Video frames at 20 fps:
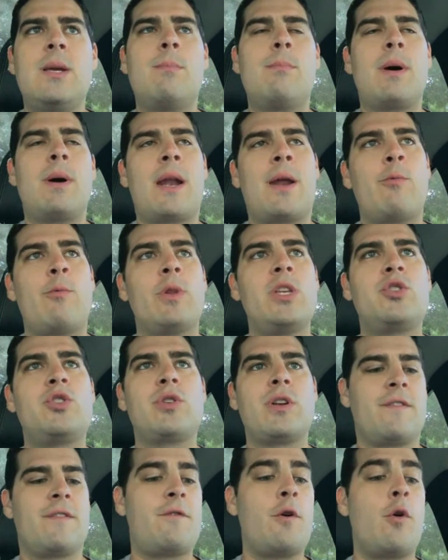but I really tried
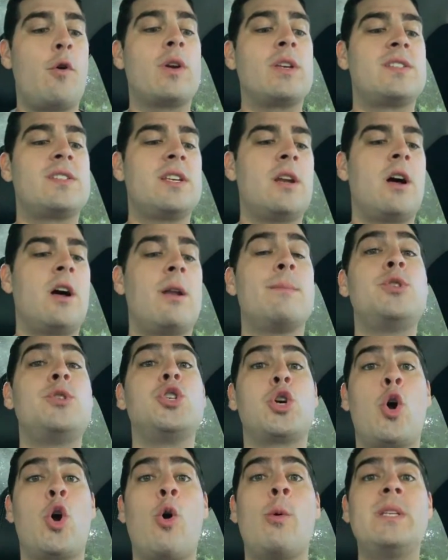to focus in on him.
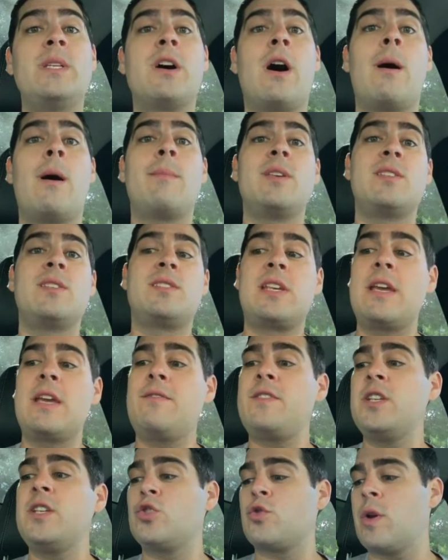Jacoby Thomas,
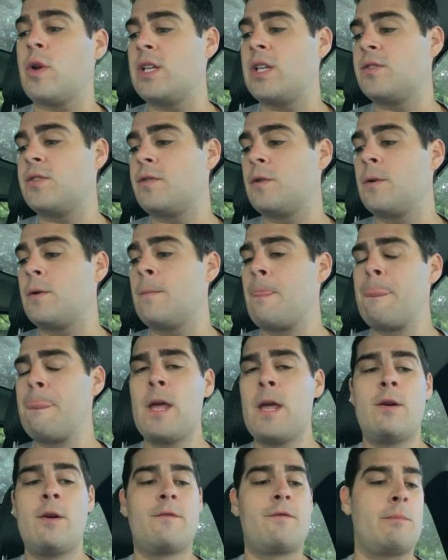safety transfer
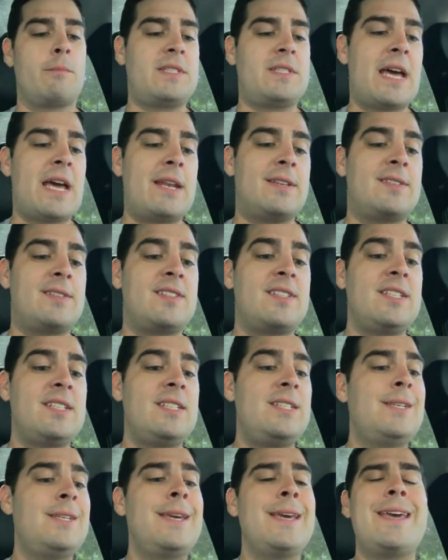from
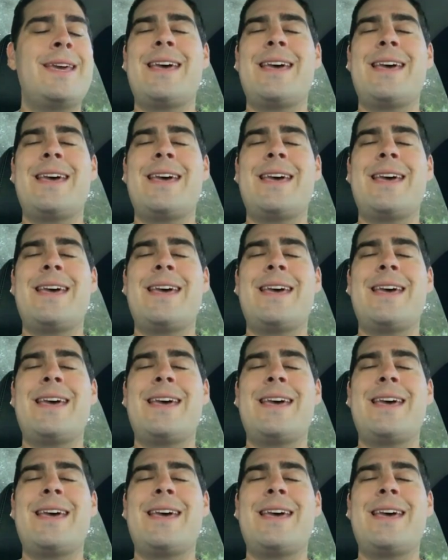Tennessee.